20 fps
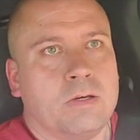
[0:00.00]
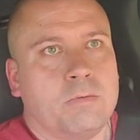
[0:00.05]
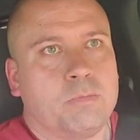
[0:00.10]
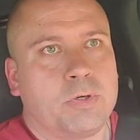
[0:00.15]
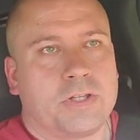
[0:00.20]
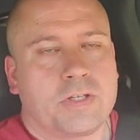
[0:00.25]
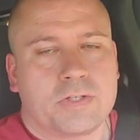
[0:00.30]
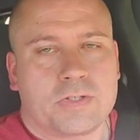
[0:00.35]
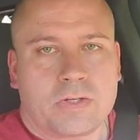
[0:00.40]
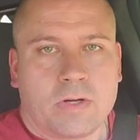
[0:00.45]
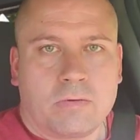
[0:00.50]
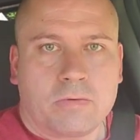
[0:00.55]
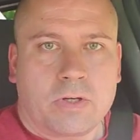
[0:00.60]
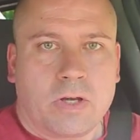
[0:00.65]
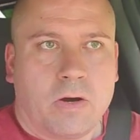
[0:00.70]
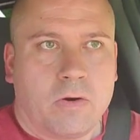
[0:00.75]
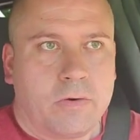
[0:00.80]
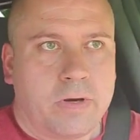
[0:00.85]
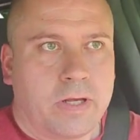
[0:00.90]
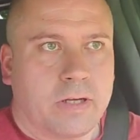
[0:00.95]
But the stone
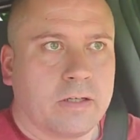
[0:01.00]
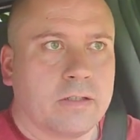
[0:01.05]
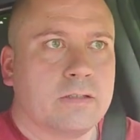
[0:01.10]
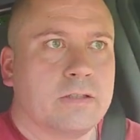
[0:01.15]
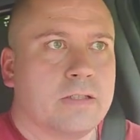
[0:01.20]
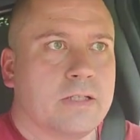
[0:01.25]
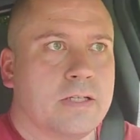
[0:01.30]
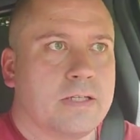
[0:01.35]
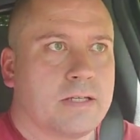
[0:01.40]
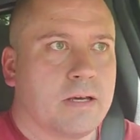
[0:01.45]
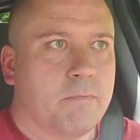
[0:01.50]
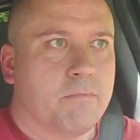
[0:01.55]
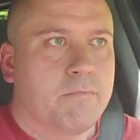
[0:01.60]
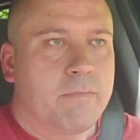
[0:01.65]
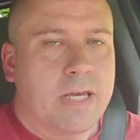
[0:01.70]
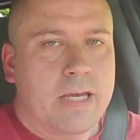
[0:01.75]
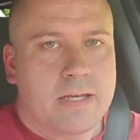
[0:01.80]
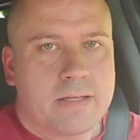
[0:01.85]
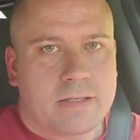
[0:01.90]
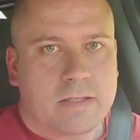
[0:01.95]
coating is
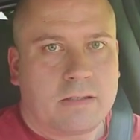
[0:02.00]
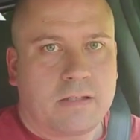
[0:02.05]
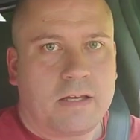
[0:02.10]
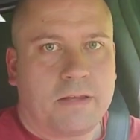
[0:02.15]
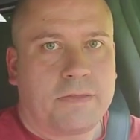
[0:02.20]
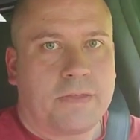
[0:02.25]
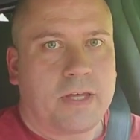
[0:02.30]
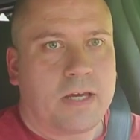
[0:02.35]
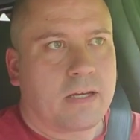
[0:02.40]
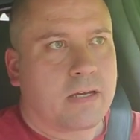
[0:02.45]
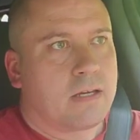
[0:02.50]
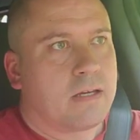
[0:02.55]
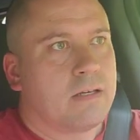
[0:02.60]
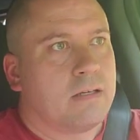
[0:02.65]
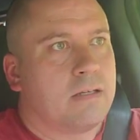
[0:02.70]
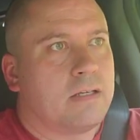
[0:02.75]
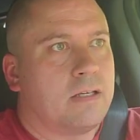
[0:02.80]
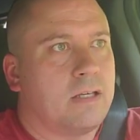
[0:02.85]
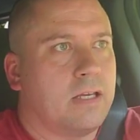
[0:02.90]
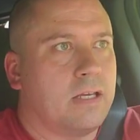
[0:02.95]
amazingly thick.
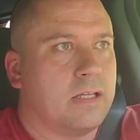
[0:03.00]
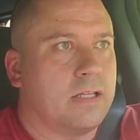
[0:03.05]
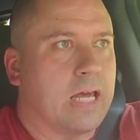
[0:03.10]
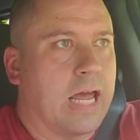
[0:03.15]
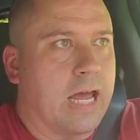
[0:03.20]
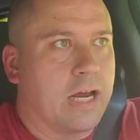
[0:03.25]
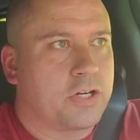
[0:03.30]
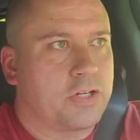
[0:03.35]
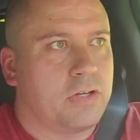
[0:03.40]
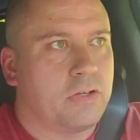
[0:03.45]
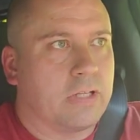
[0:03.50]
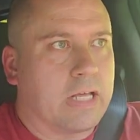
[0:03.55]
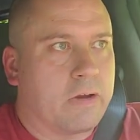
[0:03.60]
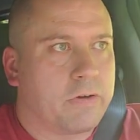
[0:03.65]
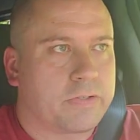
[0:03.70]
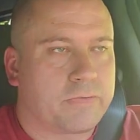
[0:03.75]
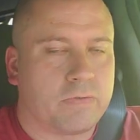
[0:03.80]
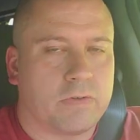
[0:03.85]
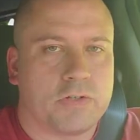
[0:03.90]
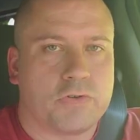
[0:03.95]
It actually
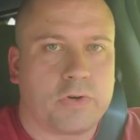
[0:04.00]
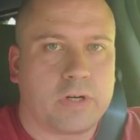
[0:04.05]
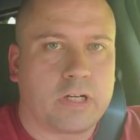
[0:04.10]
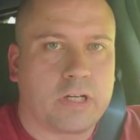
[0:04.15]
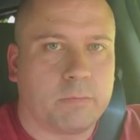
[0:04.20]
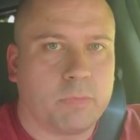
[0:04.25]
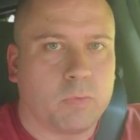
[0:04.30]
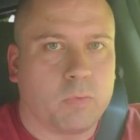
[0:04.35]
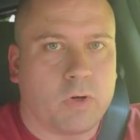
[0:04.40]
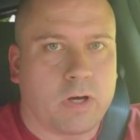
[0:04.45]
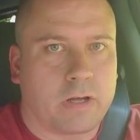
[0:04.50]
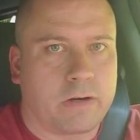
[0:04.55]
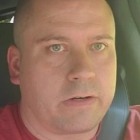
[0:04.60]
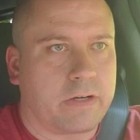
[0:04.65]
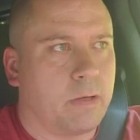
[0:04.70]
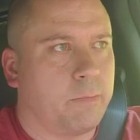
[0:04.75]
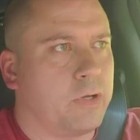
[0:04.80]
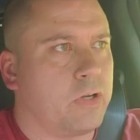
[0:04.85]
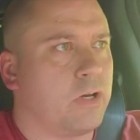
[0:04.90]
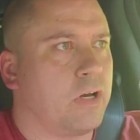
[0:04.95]
allows for drinkable water
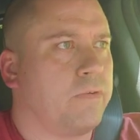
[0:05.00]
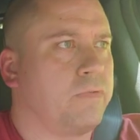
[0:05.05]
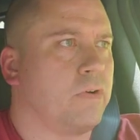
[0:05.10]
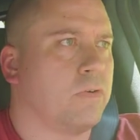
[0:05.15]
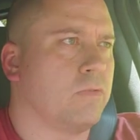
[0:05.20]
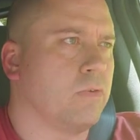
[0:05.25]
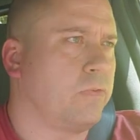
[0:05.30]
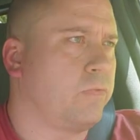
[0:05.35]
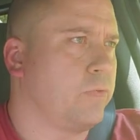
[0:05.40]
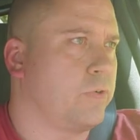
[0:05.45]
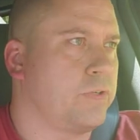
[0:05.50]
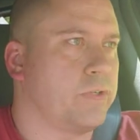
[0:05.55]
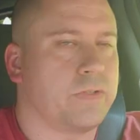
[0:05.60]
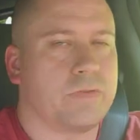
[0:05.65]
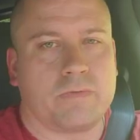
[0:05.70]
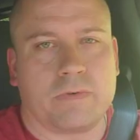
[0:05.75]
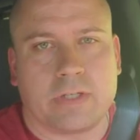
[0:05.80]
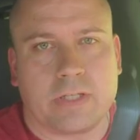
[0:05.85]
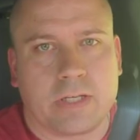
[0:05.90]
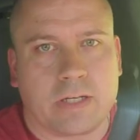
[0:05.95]
coming off your roof, which is
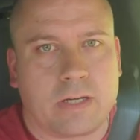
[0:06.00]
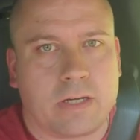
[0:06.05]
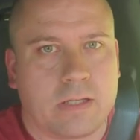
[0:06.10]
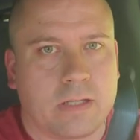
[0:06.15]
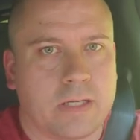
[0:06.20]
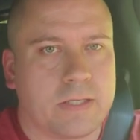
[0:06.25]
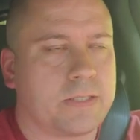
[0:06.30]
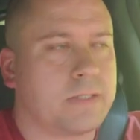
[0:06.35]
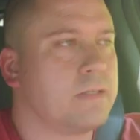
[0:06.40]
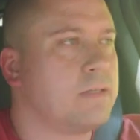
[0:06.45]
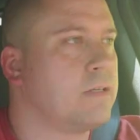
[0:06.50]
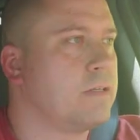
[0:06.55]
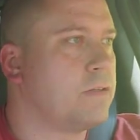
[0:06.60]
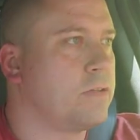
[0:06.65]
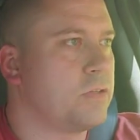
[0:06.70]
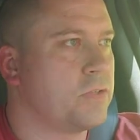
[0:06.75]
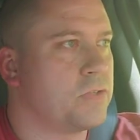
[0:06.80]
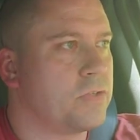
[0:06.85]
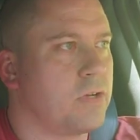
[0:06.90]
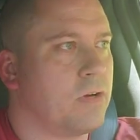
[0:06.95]
ridiculous.
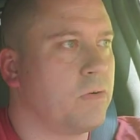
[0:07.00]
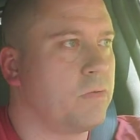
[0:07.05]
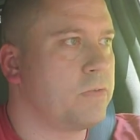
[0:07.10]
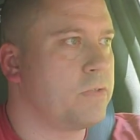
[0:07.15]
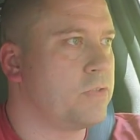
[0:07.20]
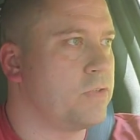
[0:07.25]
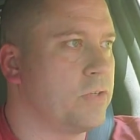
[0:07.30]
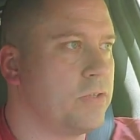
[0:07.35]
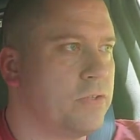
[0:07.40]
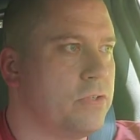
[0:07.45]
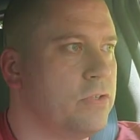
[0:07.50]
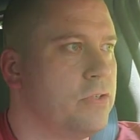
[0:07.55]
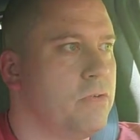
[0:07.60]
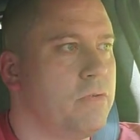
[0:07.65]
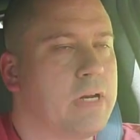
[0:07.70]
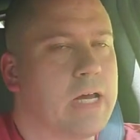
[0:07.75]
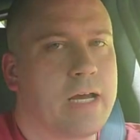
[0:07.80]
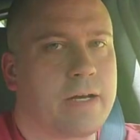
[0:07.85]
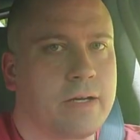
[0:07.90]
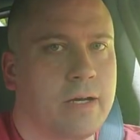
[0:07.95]
The stones just do
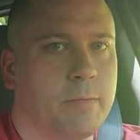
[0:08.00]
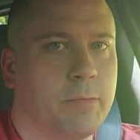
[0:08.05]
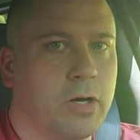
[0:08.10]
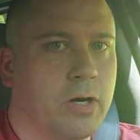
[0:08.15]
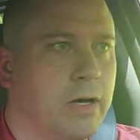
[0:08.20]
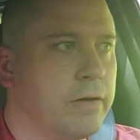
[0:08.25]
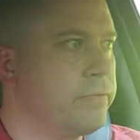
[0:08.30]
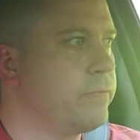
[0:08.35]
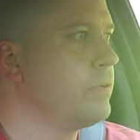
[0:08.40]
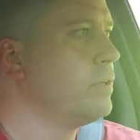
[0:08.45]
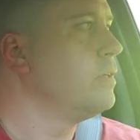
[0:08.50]
not come off.